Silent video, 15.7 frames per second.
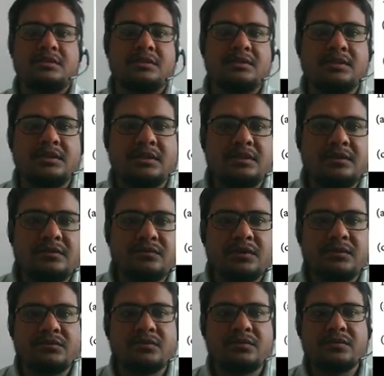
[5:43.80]
Then we
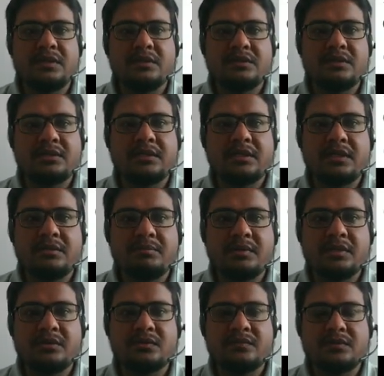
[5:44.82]
have to find the real
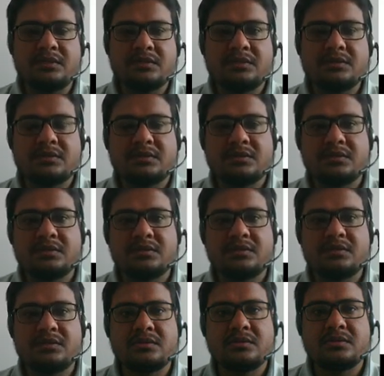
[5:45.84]
part of this,
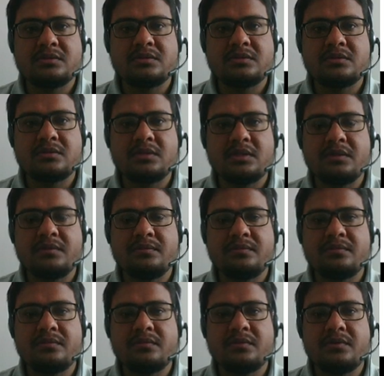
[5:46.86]
okay,
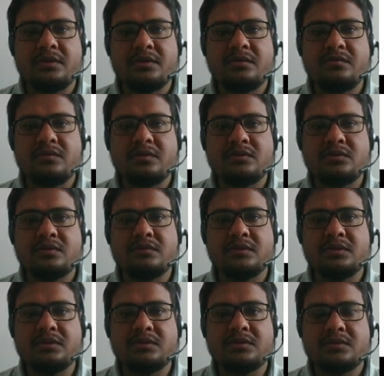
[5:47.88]
inverse of
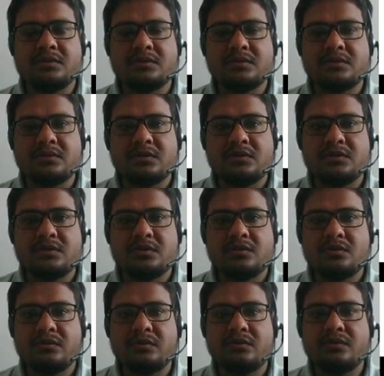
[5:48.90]
this.
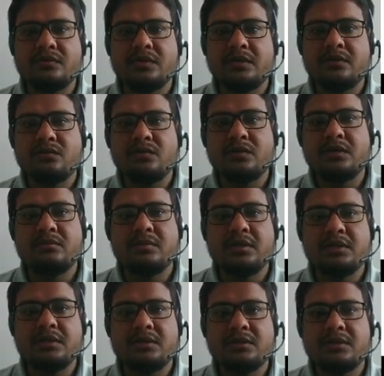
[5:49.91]
So we have to find 1
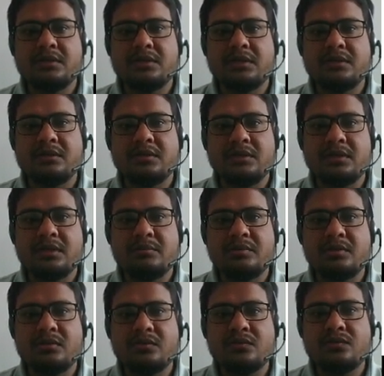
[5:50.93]
by the real
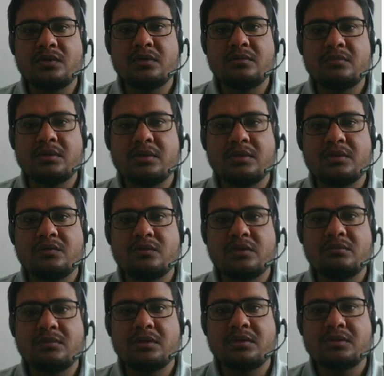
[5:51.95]
part of 1 by
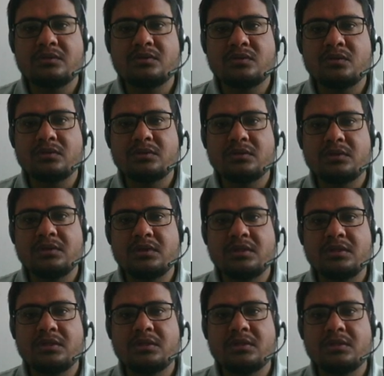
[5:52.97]
1 minus cos
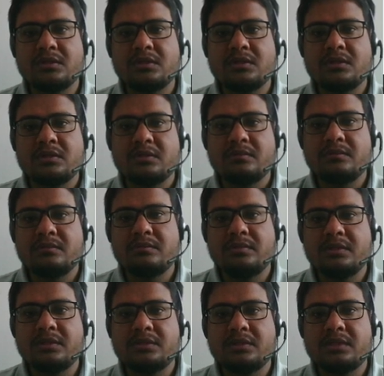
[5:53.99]
theta
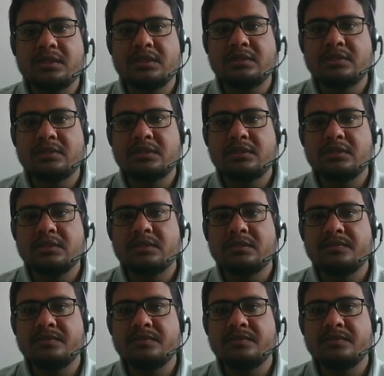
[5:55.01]
plus I sin theta.